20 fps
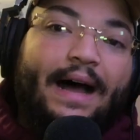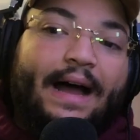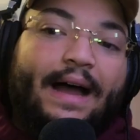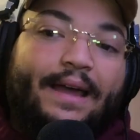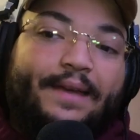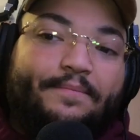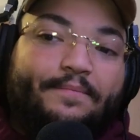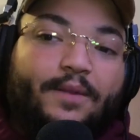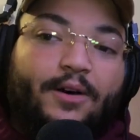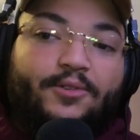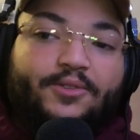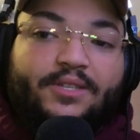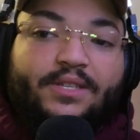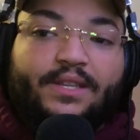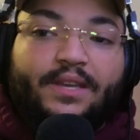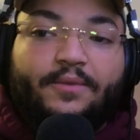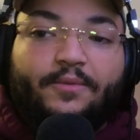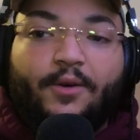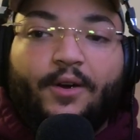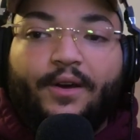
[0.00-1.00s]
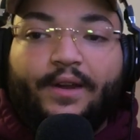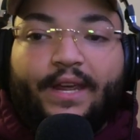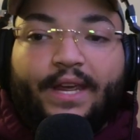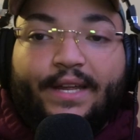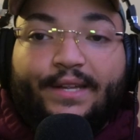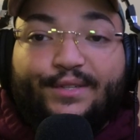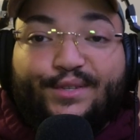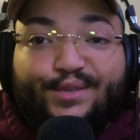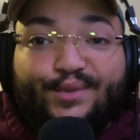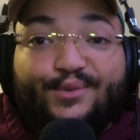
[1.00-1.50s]
I mostly work
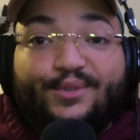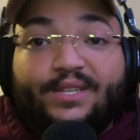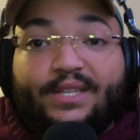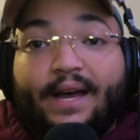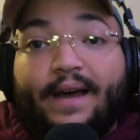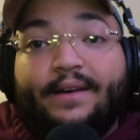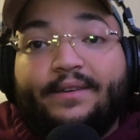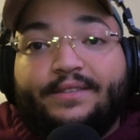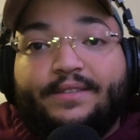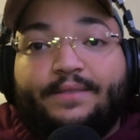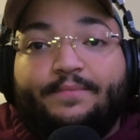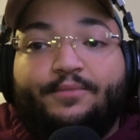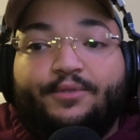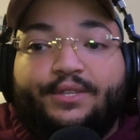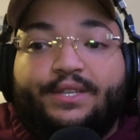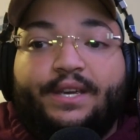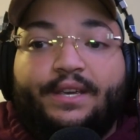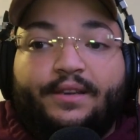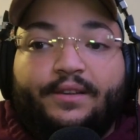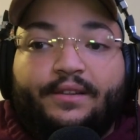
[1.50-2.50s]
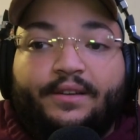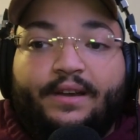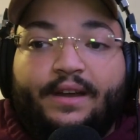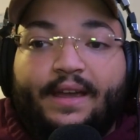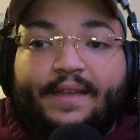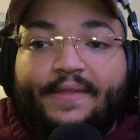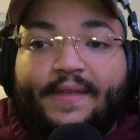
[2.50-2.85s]
in 2 styles in particular, and